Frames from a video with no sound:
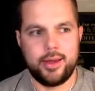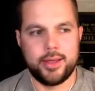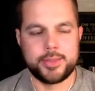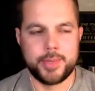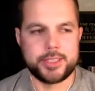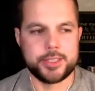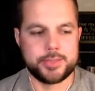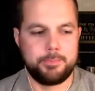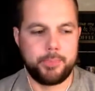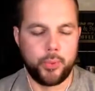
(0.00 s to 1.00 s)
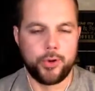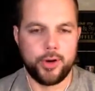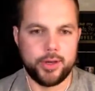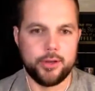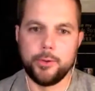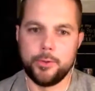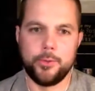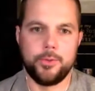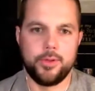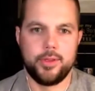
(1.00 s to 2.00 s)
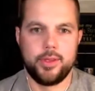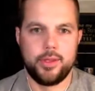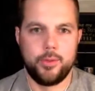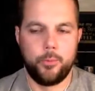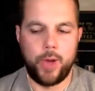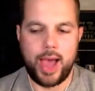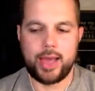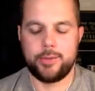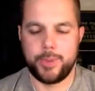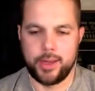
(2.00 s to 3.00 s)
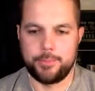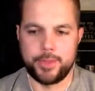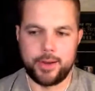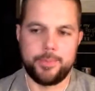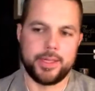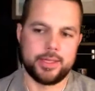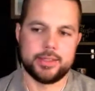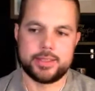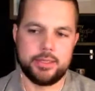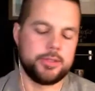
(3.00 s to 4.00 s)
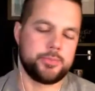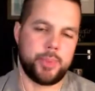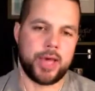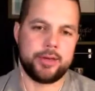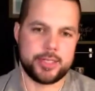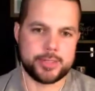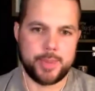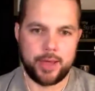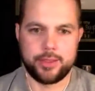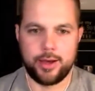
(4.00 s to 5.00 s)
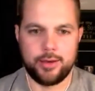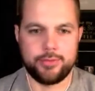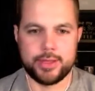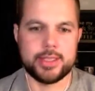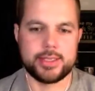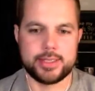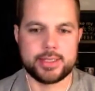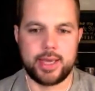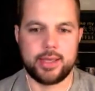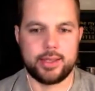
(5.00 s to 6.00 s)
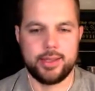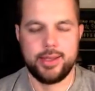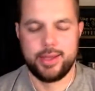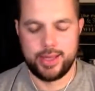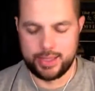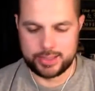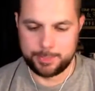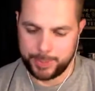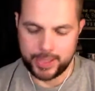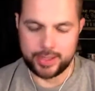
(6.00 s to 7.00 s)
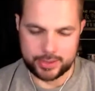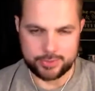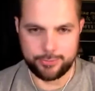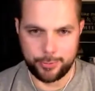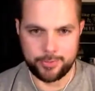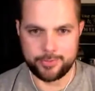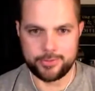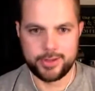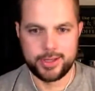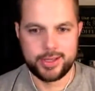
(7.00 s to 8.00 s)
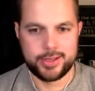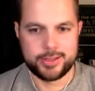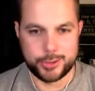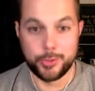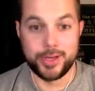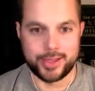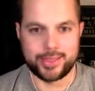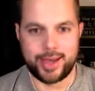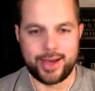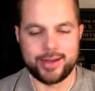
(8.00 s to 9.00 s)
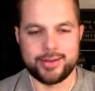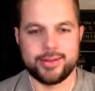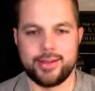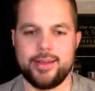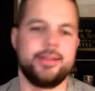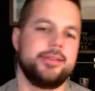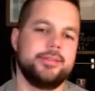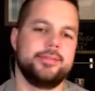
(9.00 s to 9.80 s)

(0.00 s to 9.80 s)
as much as Boren, who had to be up there because he spouted his mouth off, and this is like his penance for doing that. Like